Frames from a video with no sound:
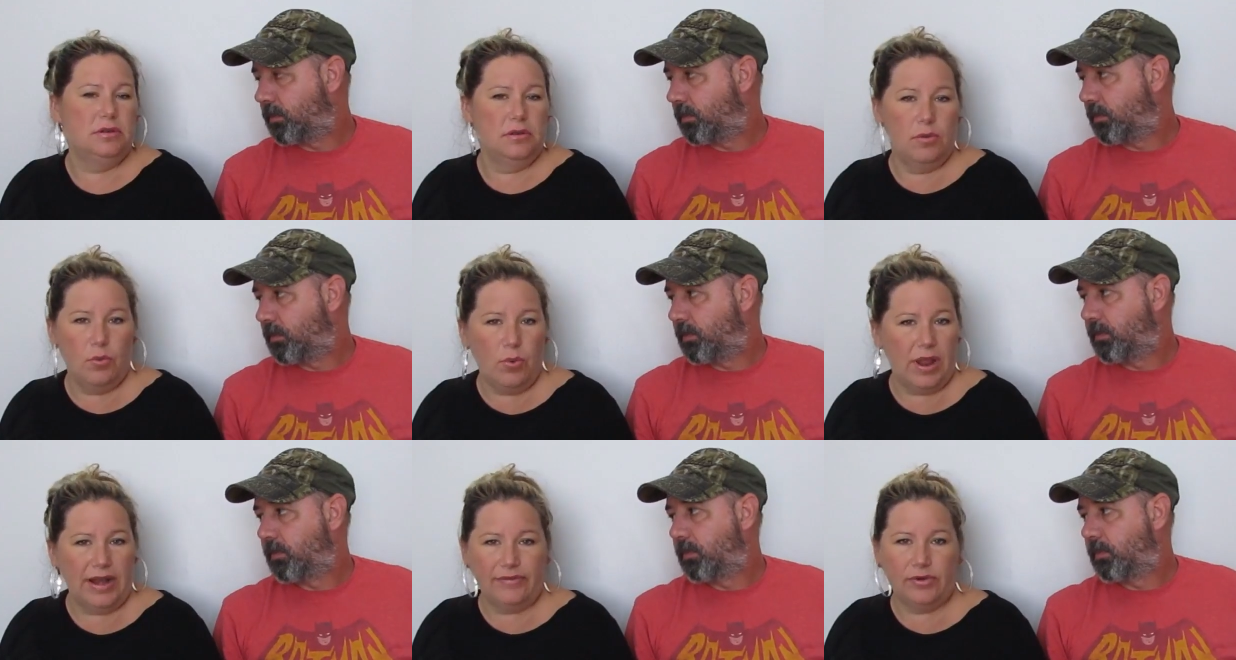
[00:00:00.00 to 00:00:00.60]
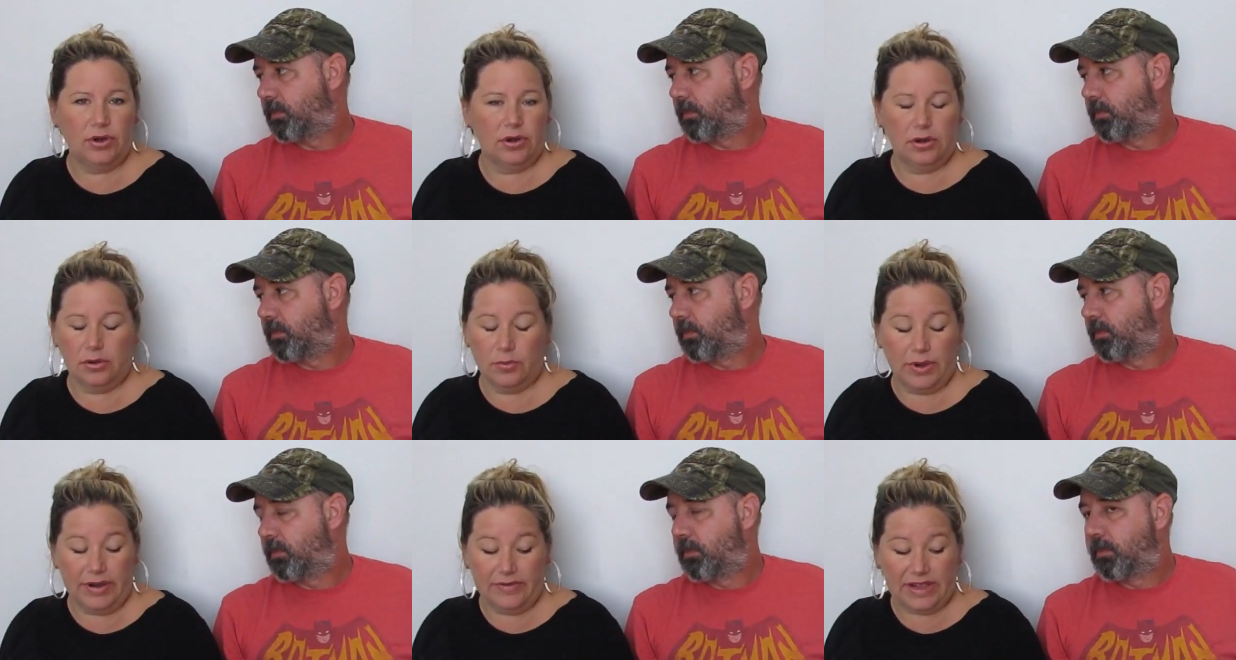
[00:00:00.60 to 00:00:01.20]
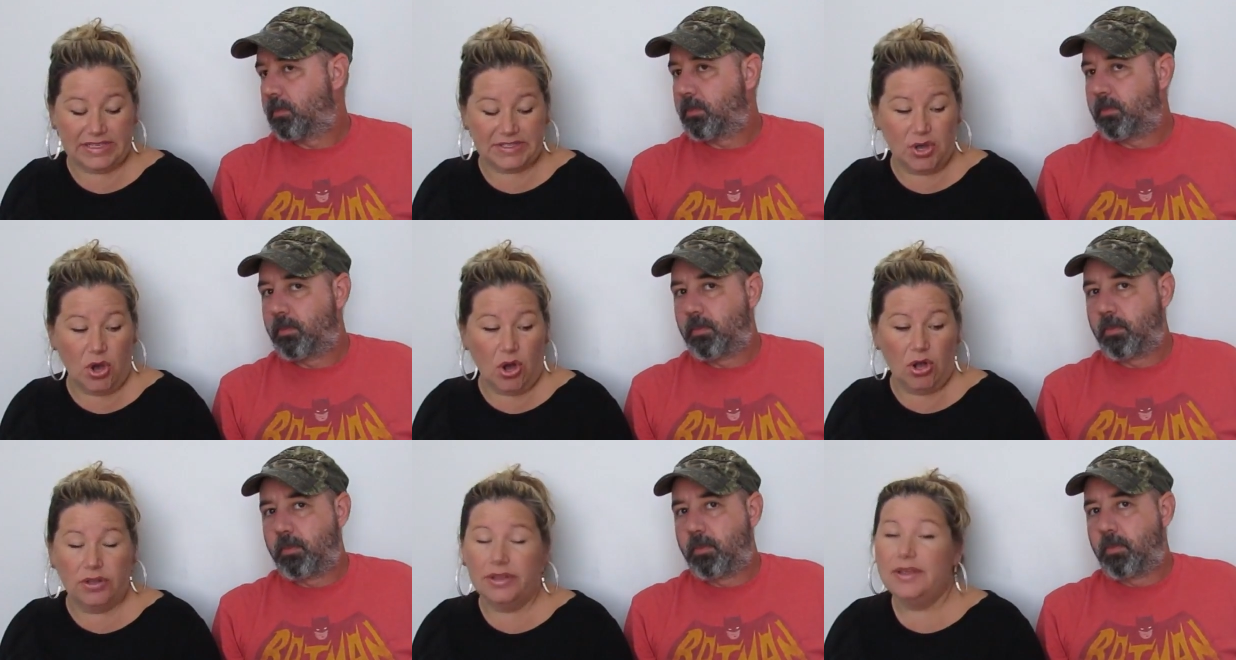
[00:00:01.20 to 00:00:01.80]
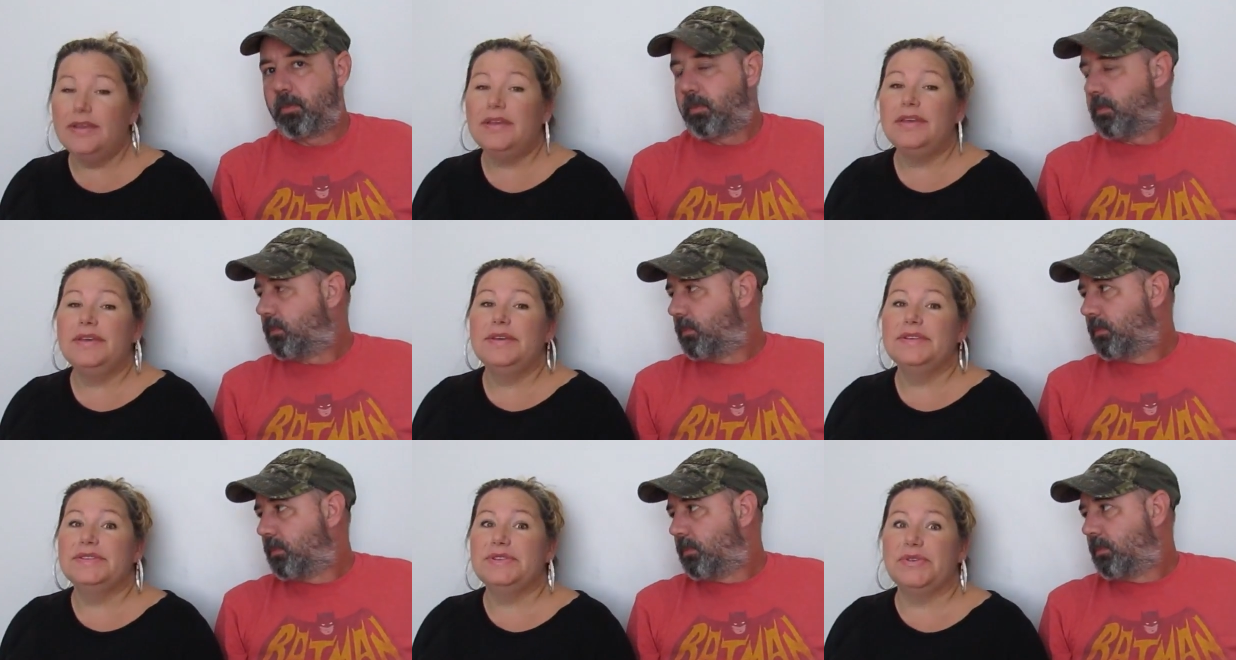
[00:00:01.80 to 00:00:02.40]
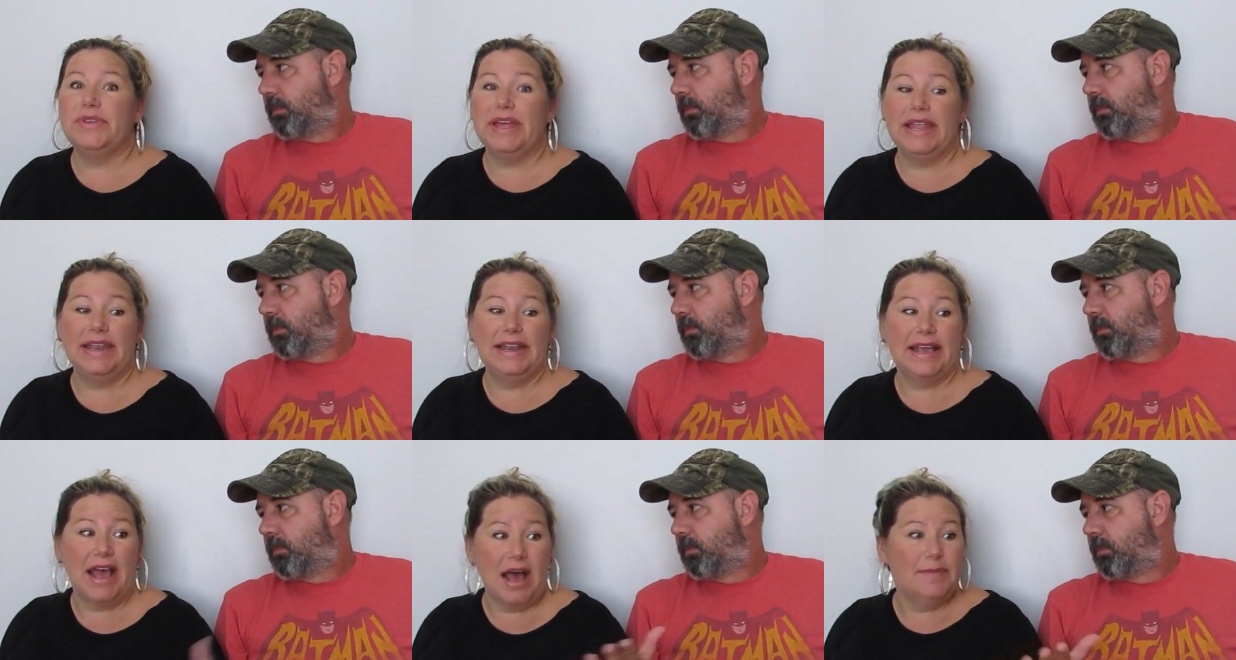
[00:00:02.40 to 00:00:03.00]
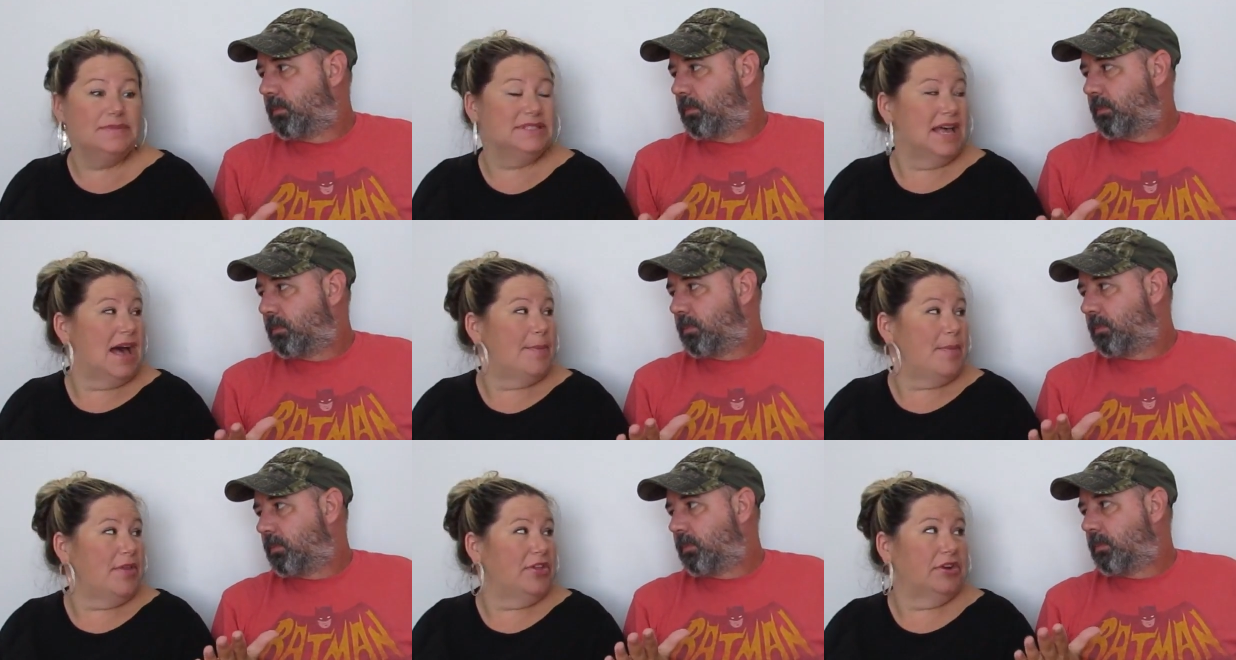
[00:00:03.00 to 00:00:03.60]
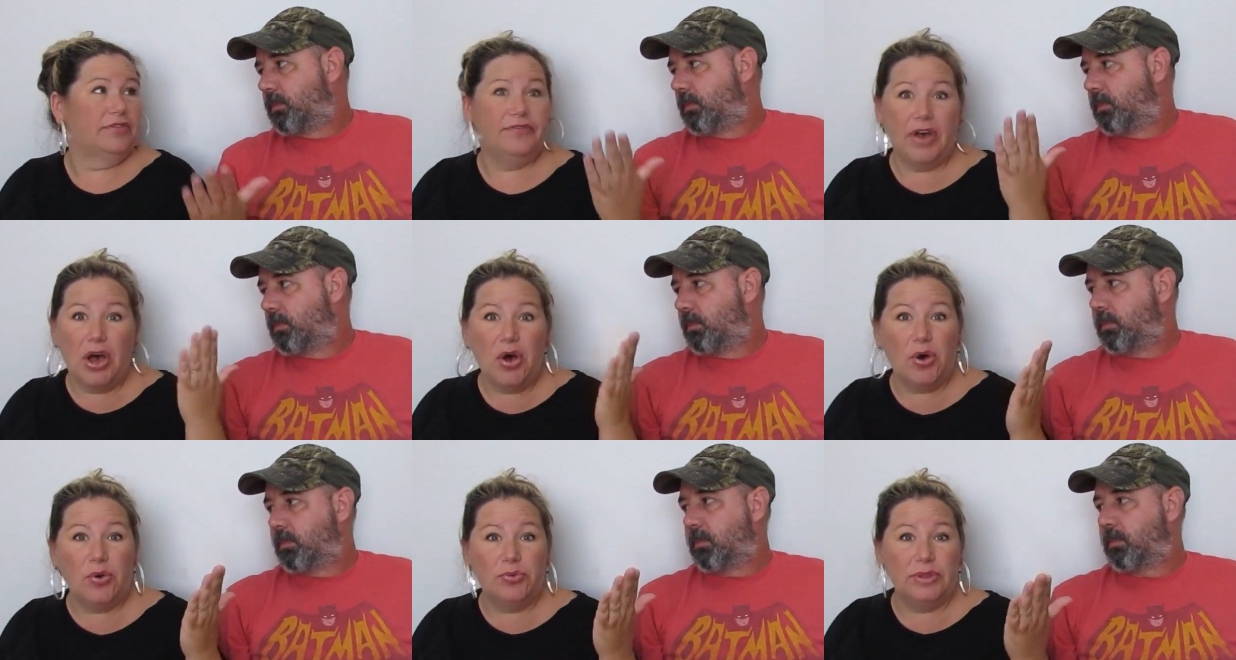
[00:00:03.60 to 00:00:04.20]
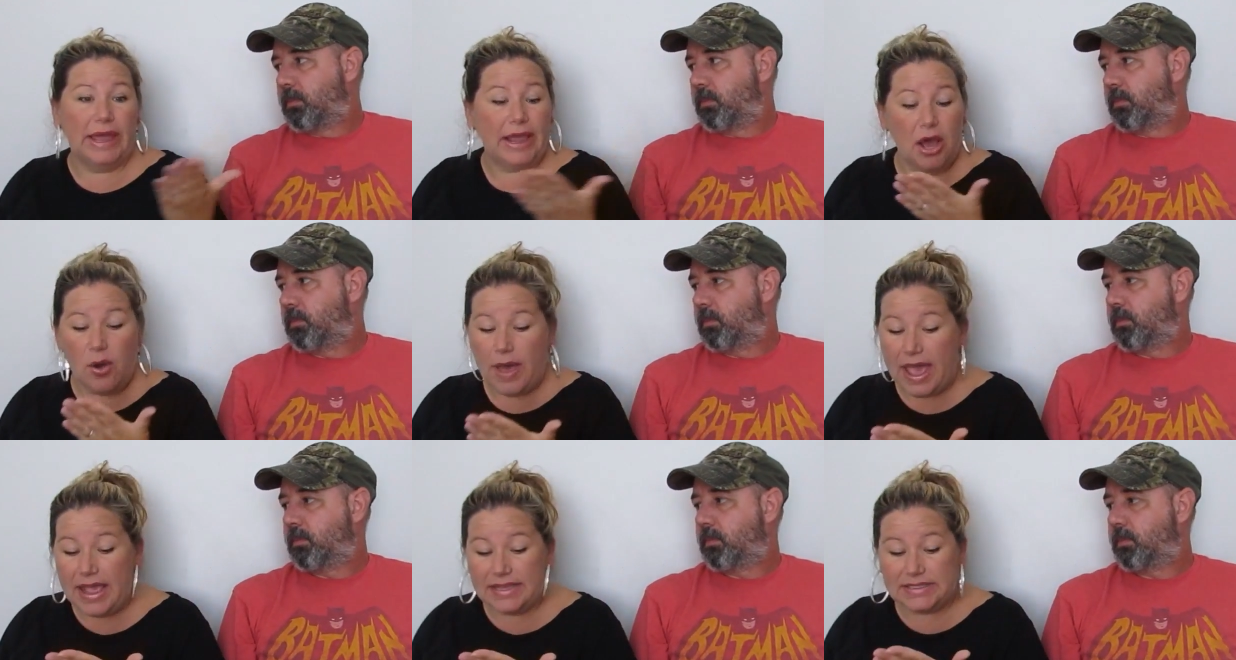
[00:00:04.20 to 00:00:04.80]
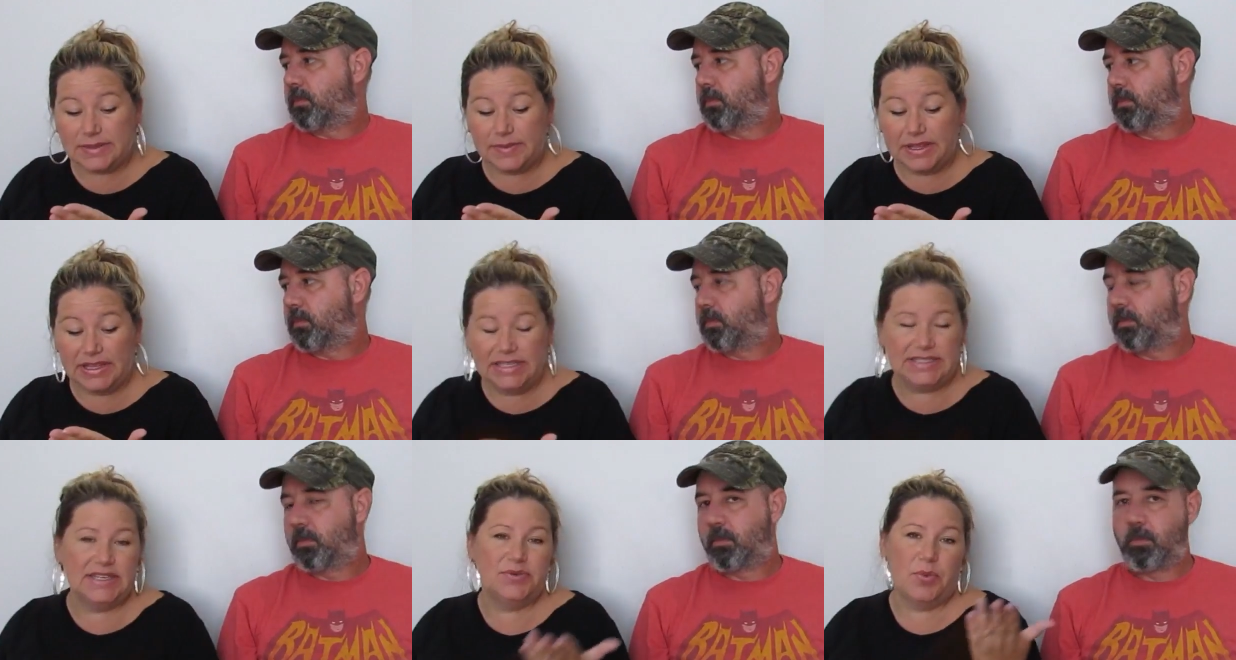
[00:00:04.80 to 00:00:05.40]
Speaker 1: whatever or whatever that's called. So then it comes up on their phone like, oh, hey, somebody listed